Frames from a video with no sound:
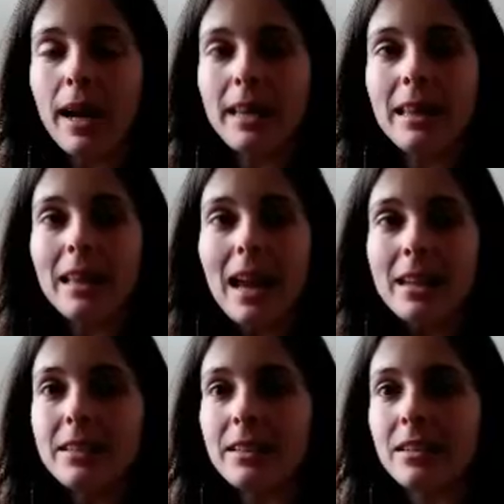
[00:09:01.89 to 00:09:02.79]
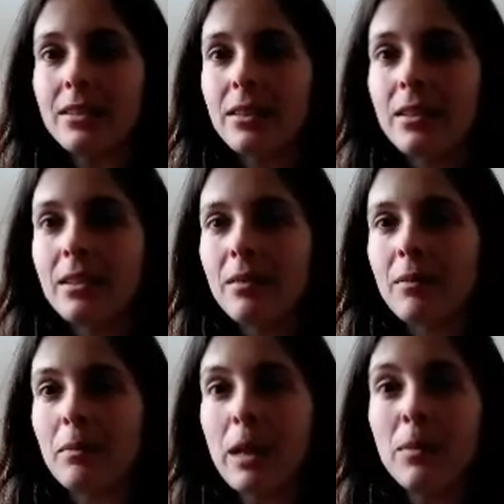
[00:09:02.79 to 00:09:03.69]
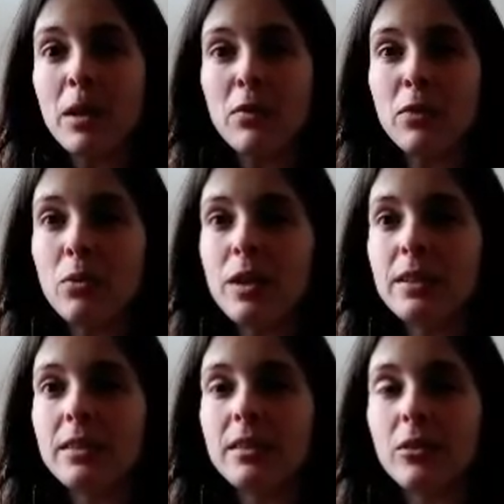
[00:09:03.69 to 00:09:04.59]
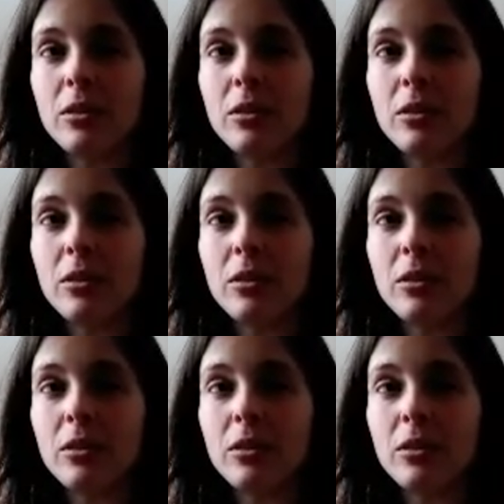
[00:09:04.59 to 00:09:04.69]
I lasted maybe a few weeks